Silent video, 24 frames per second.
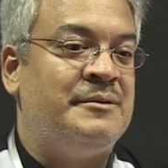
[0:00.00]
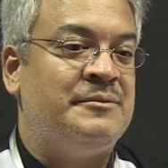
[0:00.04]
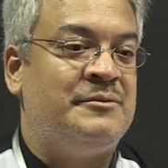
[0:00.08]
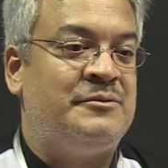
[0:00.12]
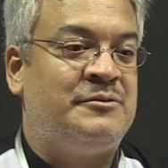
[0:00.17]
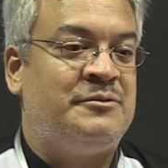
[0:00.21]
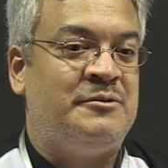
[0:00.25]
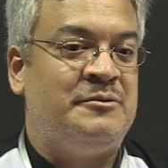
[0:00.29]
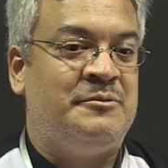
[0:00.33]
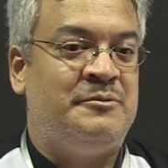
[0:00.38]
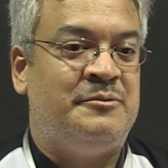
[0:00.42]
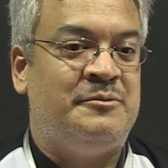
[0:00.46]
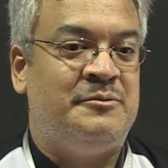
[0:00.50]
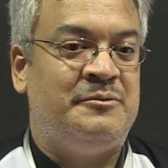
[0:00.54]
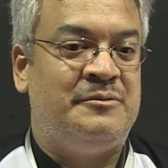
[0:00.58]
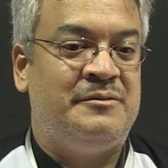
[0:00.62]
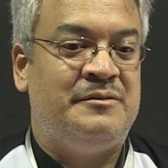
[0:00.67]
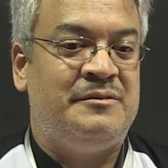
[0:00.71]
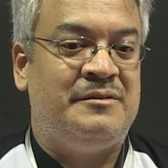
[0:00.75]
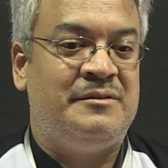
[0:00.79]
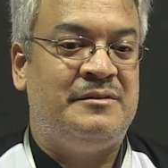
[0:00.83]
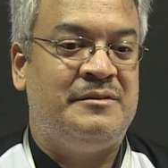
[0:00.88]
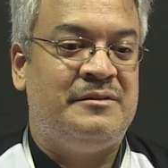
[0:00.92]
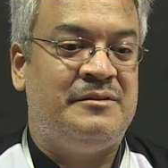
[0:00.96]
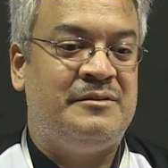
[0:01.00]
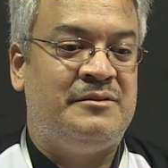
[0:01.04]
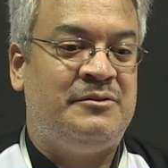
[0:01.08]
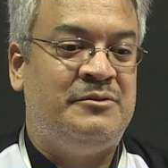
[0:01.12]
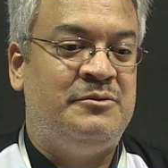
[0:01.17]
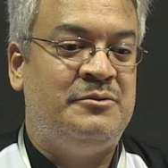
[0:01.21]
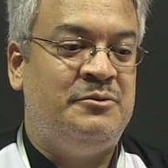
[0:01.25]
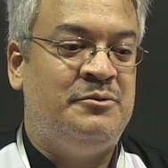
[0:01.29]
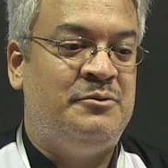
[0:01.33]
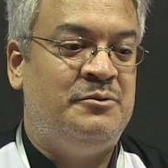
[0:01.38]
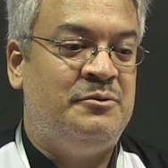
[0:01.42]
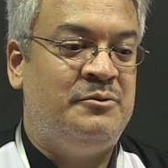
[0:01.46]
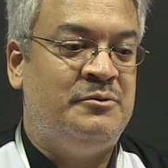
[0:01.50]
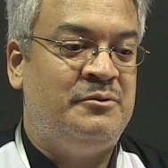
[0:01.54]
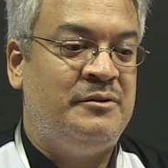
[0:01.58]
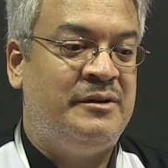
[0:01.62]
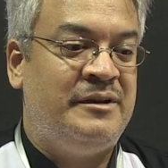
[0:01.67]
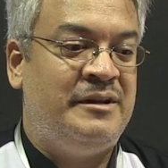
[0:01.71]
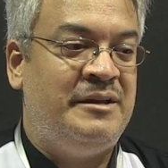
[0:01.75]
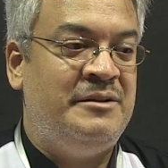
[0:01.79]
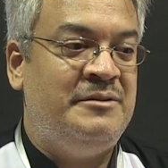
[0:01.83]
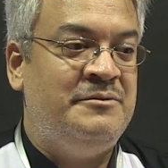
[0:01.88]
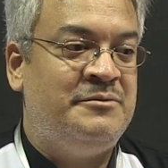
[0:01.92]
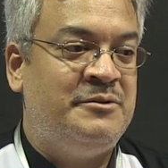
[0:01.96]
So to
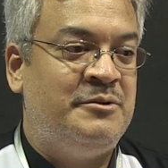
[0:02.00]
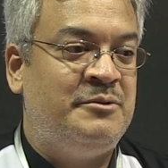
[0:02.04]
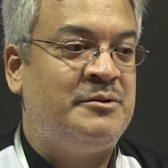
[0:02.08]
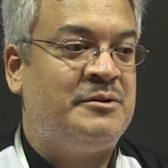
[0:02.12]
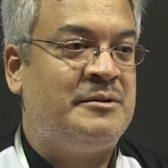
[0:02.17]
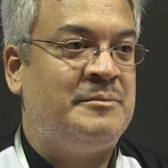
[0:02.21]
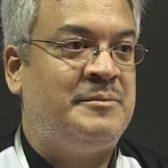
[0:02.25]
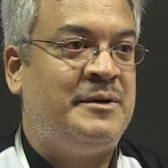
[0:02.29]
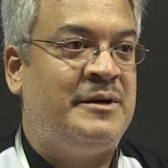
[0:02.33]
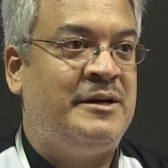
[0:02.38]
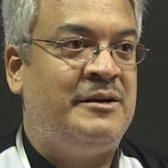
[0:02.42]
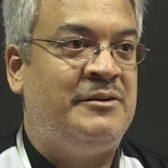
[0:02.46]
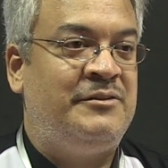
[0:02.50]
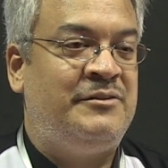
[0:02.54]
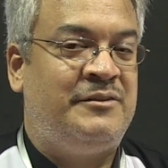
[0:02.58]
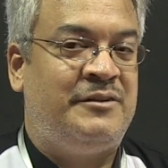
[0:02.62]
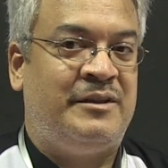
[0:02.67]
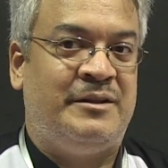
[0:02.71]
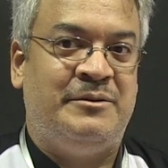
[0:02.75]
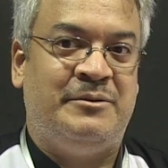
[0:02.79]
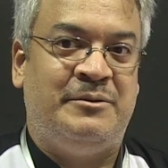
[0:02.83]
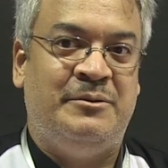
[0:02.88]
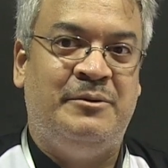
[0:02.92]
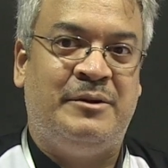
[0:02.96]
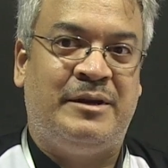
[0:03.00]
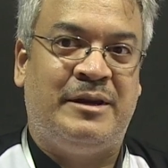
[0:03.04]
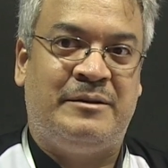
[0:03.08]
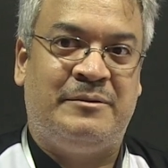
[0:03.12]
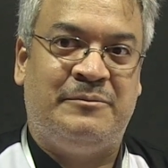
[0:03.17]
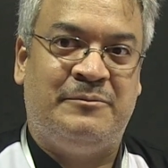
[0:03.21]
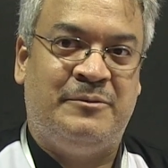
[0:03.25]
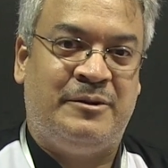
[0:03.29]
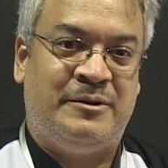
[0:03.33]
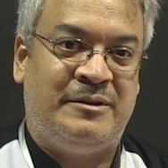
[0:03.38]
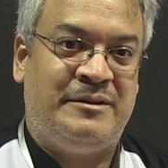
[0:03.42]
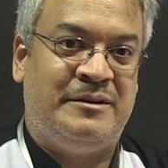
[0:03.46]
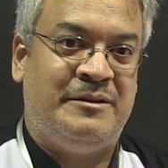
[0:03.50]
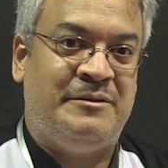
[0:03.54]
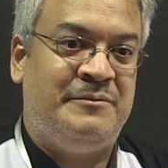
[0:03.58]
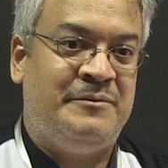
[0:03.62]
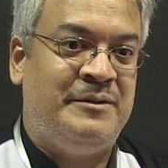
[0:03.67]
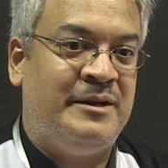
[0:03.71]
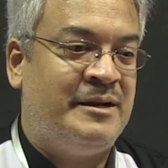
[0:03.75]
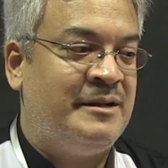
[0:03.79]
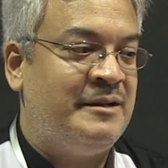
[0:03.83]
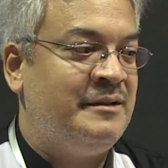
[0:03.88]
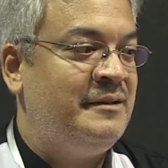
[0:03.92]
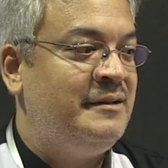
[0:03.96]
invoke the past and look at what they've
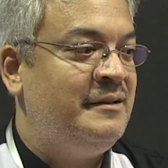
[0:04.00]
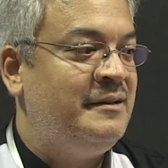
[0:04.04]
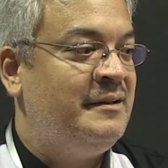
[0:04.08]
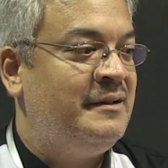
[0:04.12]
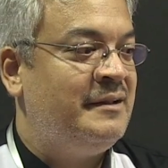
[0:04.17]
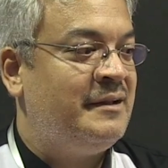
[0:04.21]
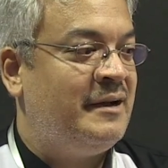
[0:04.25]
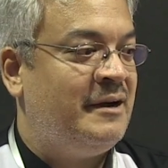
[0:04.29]
done,